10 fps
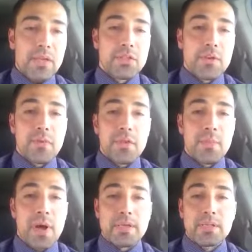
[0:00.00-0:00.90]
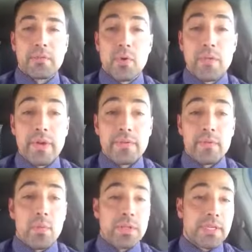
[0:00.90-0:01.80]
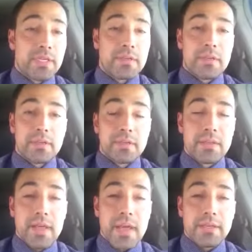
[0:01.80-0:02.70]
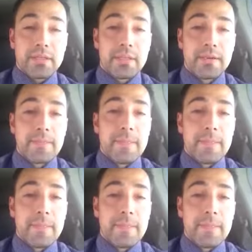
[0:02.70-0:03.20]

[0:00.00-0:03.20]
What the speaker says: So if you're in the process of moving from one side to the next,